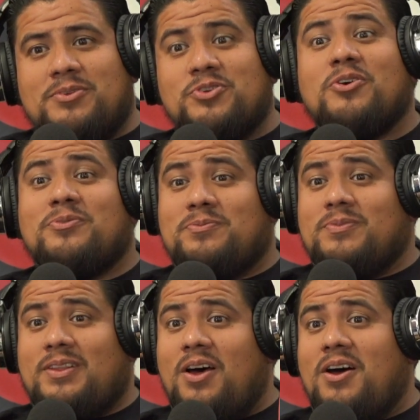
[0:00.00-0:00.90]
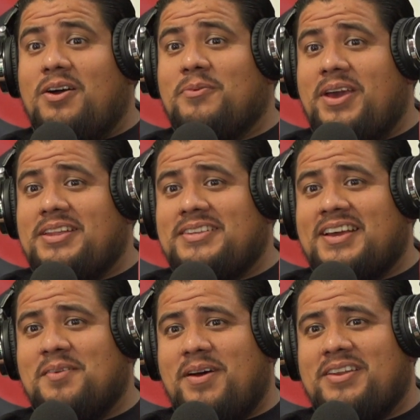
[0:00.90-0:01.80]
You drove a long way to
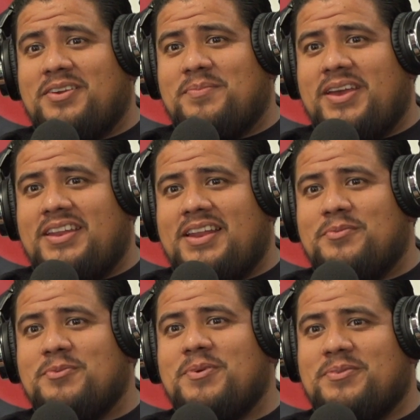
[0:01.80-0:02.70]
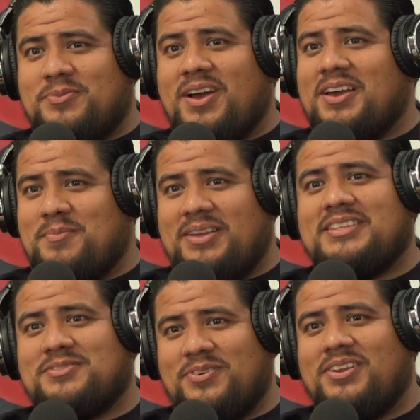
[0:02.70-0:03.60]
come out here, man, and we've been talking about
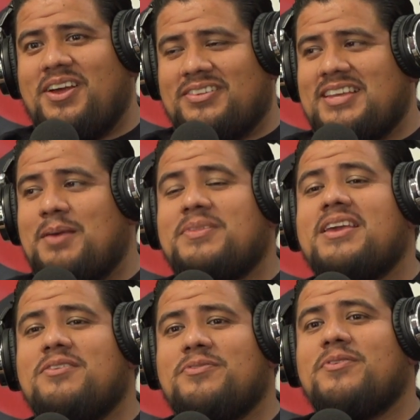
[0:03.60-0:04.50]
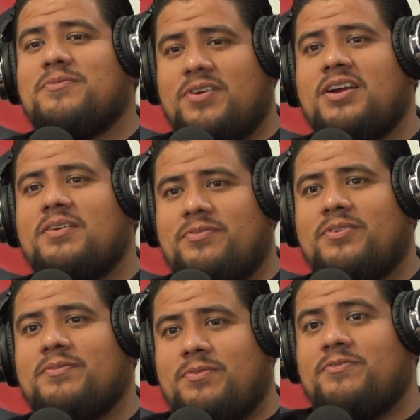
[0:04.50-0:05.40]
this for a long time. Thank you for
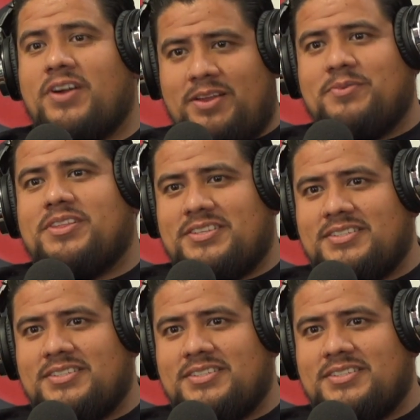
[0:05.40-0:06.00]
fucking with us.